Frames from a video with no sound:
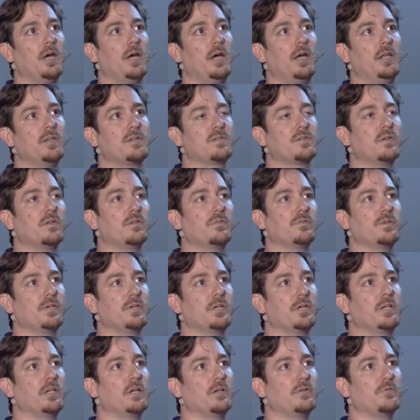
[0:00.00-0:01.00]
and
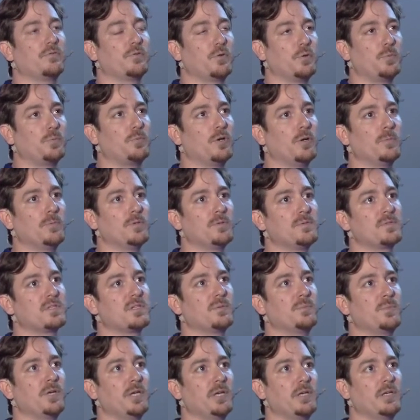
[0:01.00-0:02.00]
solving a lot of your problems
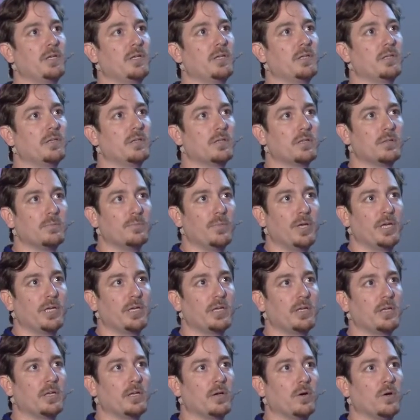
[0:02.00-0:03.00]
and make it,
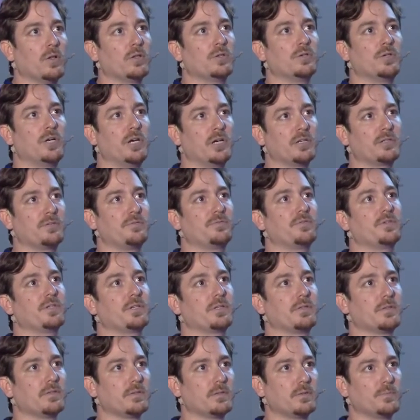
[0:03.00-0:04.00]
making all your
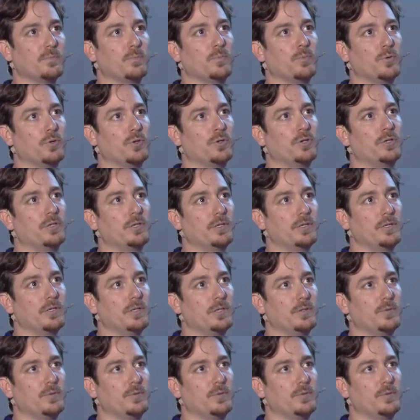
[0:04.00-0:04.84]
artifacts more